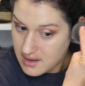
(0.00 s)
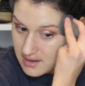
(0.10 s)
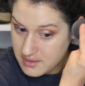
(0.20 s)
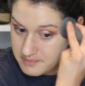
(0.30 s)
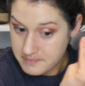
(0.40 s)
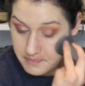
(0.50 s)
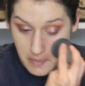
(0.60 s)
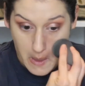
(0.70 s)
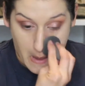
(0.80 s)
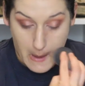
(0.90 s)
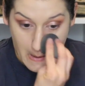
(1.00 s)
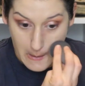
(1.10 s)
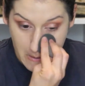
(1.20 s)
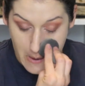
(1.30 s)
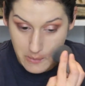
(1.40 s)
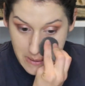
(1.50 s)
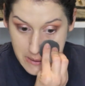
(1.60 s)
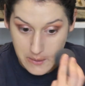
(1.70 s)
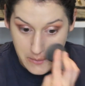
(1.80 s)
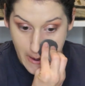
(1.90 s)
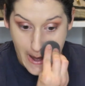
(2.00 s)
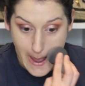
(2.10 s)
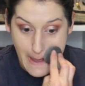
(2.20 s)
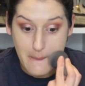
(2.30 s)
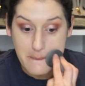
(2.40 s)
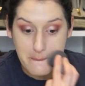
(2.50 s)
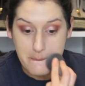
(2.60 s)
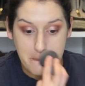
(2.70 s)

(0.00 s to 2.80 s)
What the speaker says: So I wanted to try it,